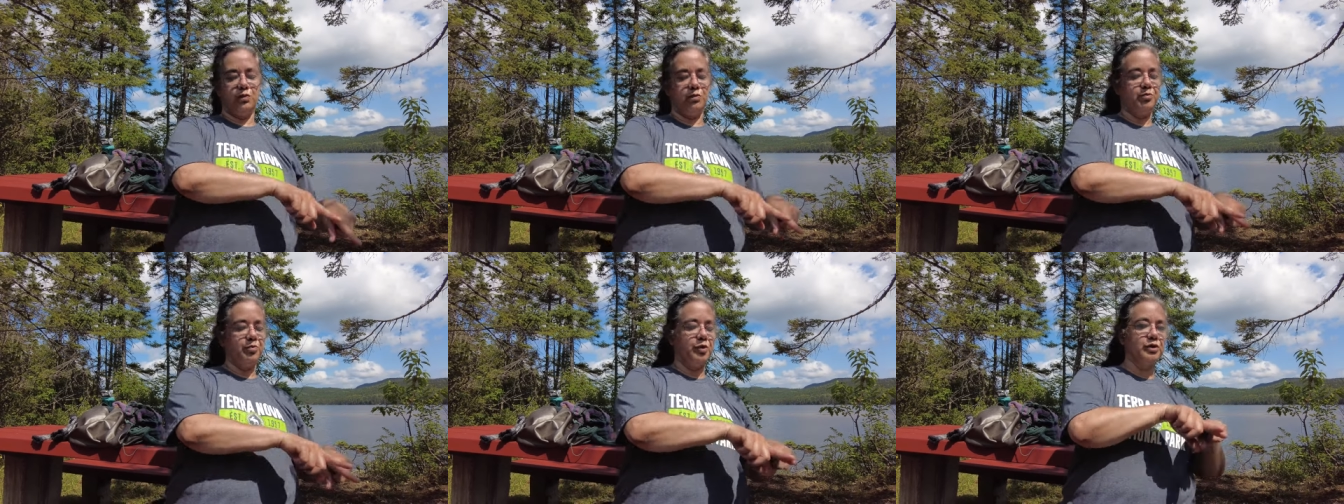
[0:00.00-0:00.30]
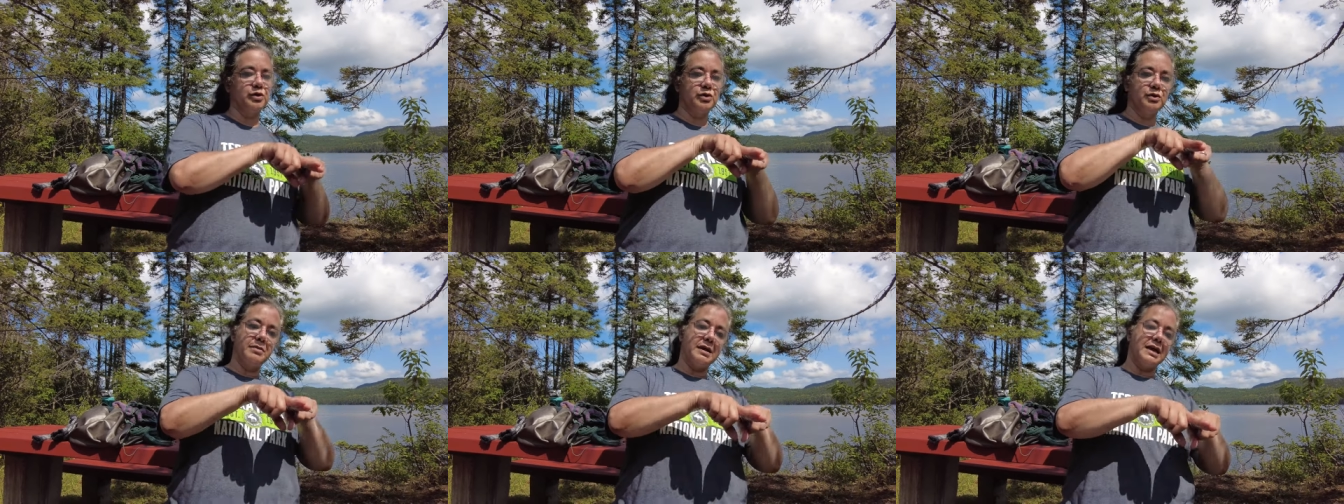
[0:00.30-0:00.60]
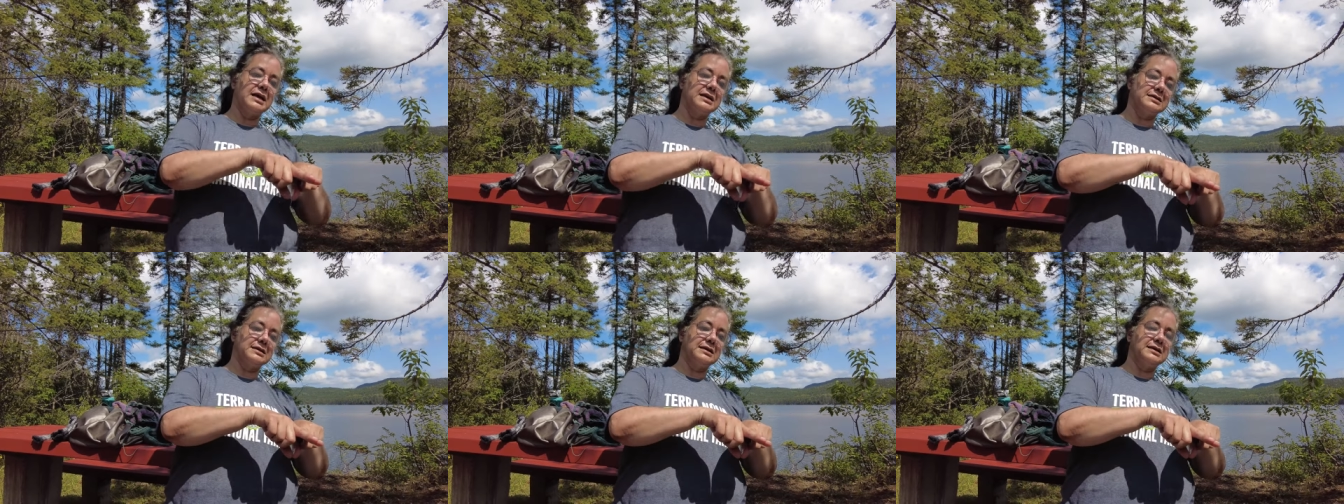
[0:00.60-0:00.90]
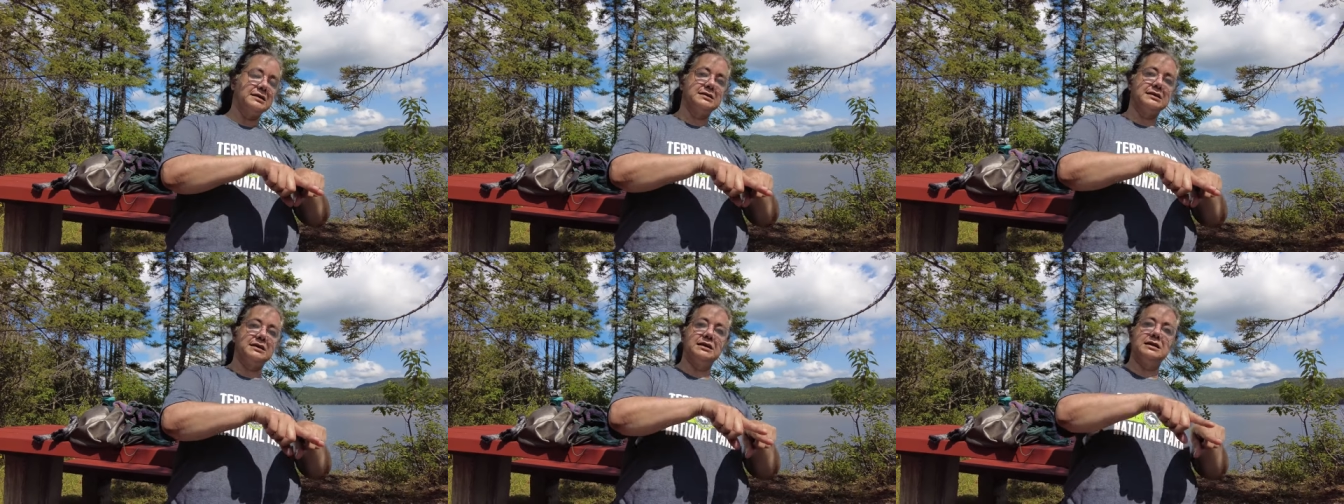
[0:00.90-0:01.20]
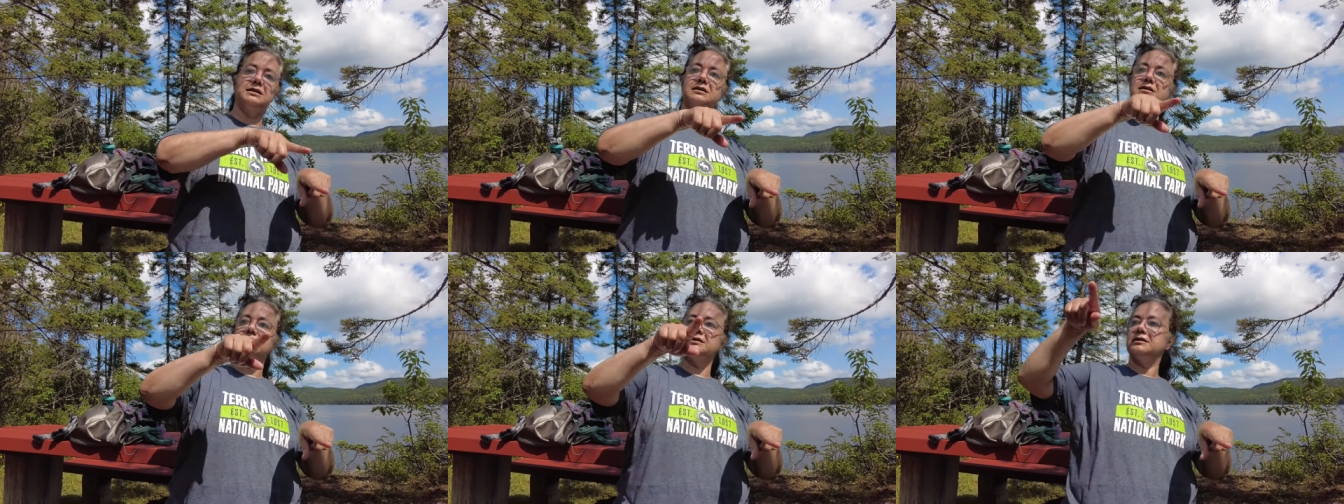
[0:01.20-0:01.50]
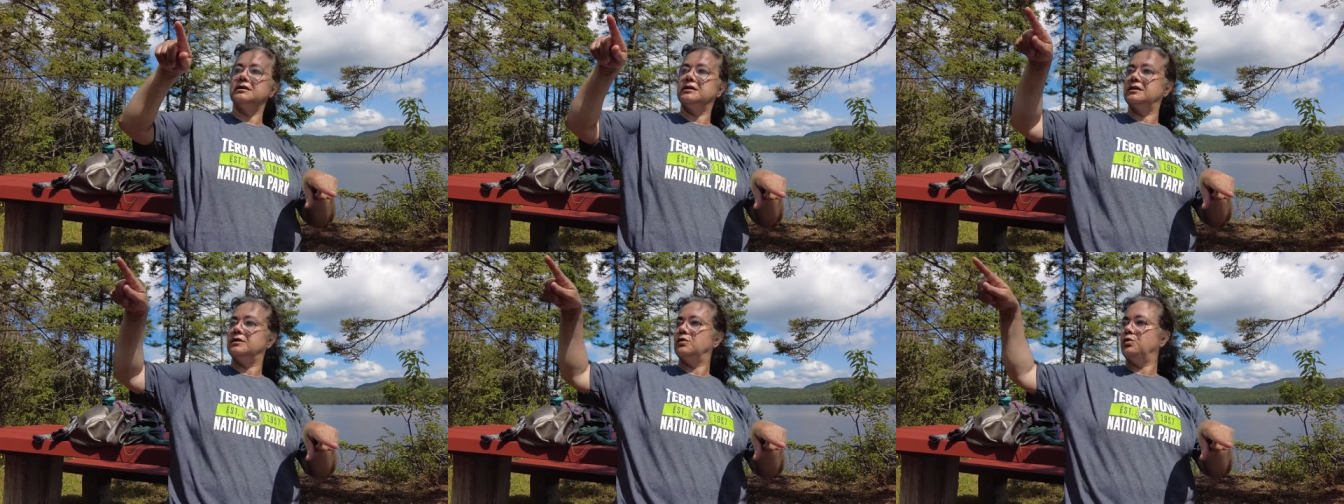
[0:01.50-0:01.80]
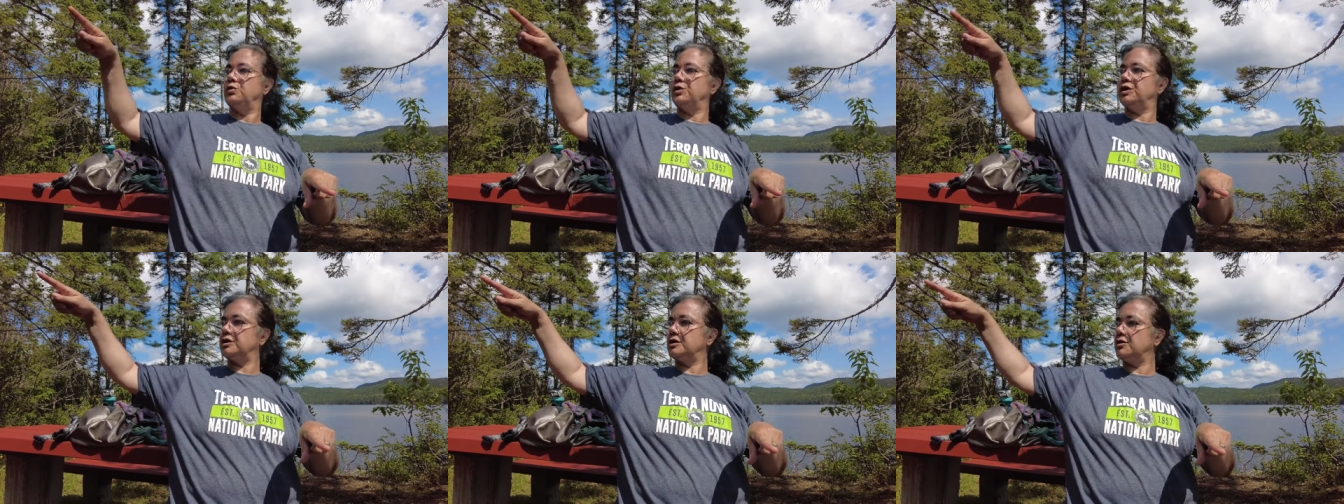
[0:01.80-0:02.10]
Port aux Basque is here
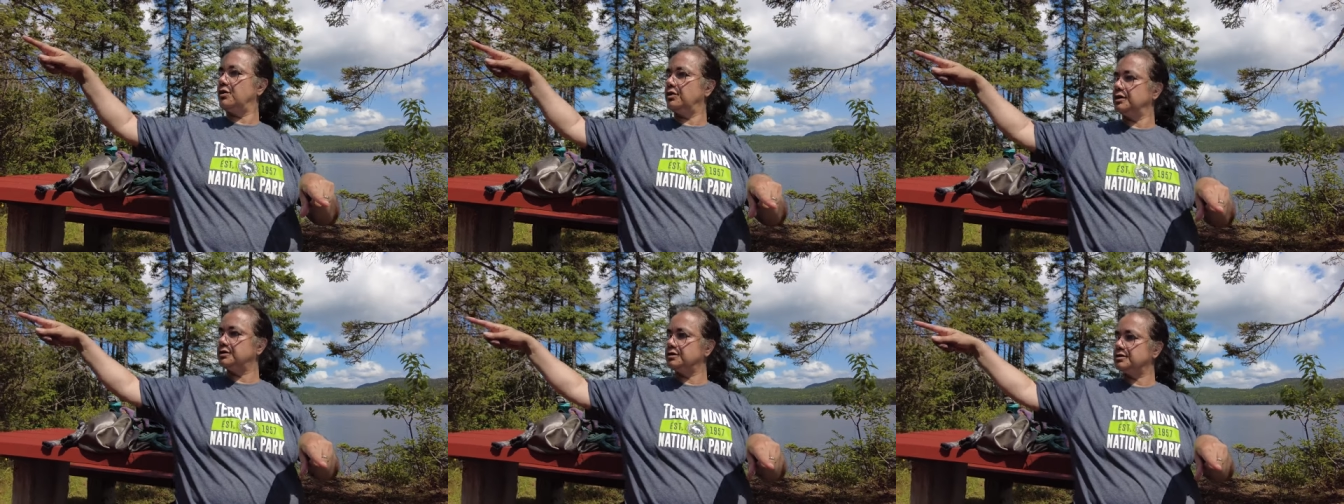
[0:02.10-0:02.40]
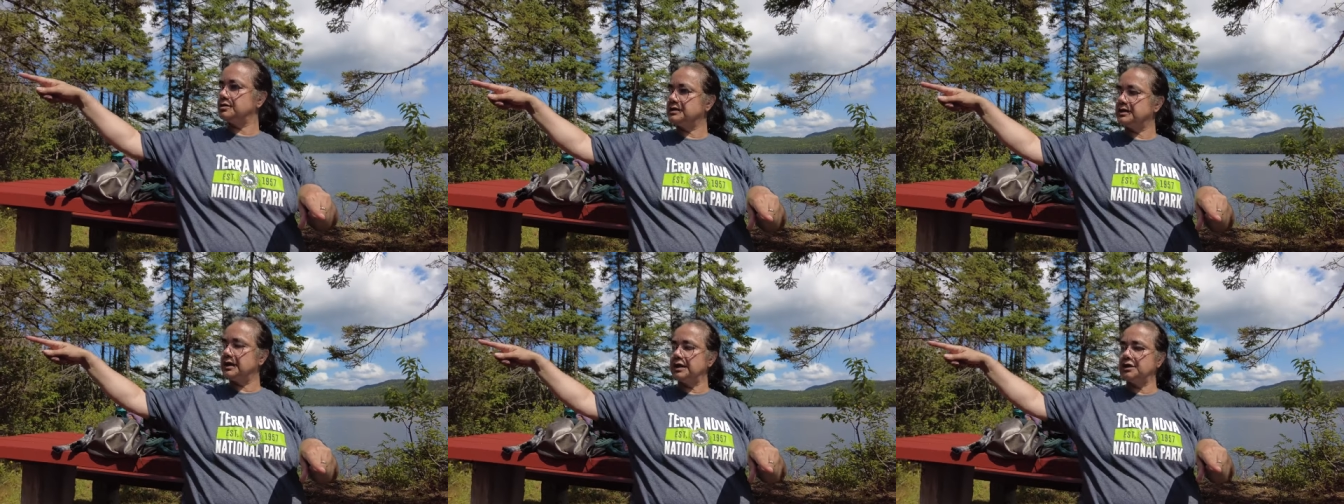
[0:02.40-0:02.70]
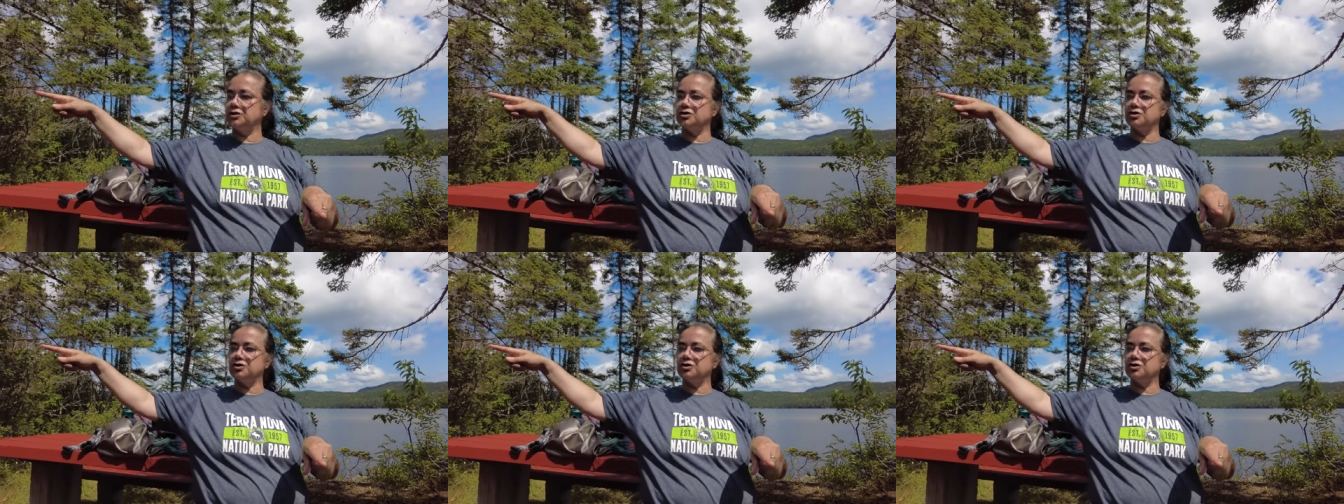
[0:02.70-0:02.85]
we're going to St.